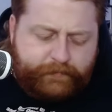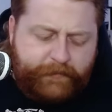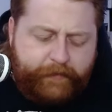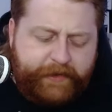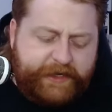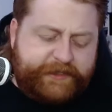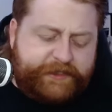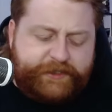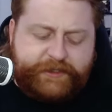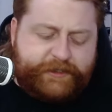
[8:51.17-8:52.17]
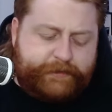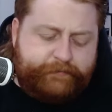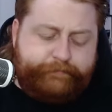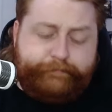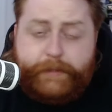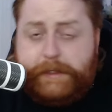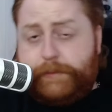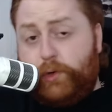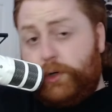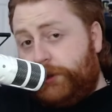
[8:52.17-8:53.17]
because it's just, it's
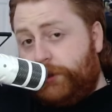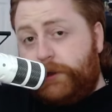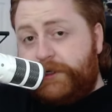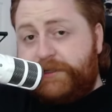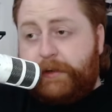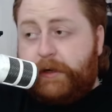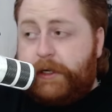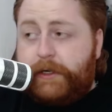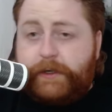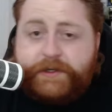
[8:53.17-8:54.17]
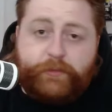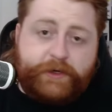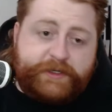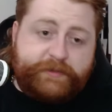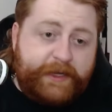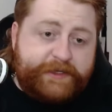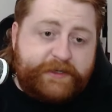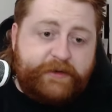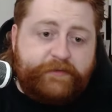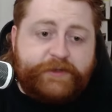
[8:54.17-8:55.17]
more luxurious, period. It's more
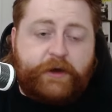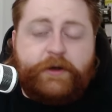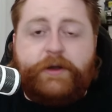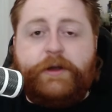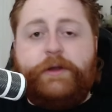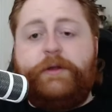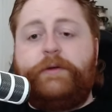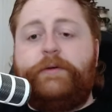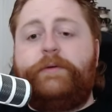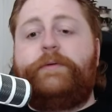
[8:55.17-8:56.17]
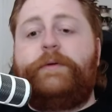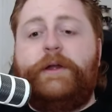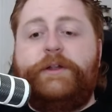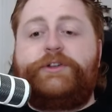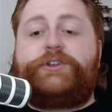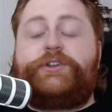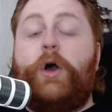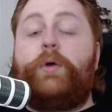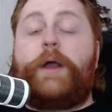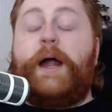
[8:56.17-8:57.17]
expensive. It's harder to do.
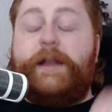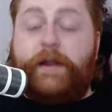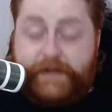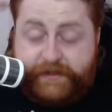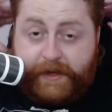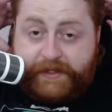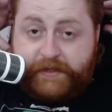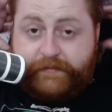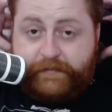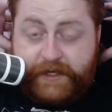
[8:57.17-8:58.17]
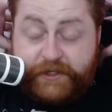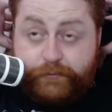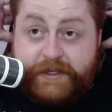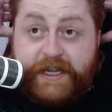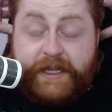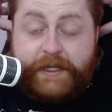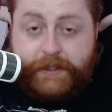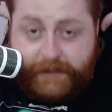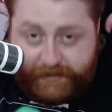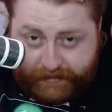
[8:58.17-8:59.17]
So goddamn expensive. It's
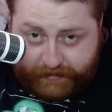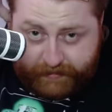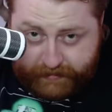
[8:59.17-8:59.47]
ridiculous.